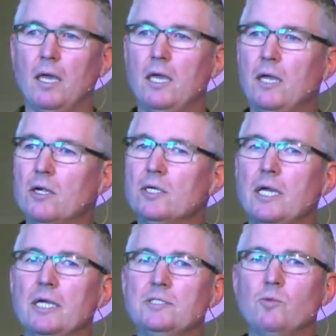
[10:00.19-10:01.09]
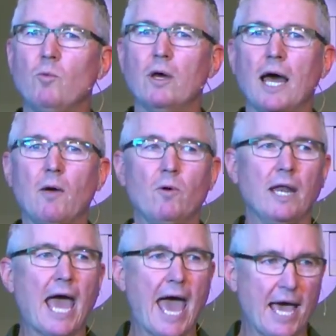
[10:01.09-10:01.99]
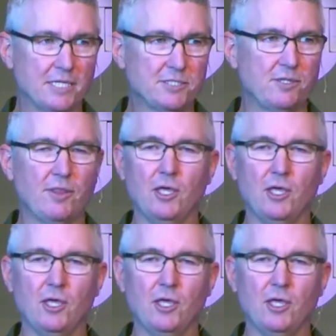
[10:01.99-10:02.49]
here is what I would ask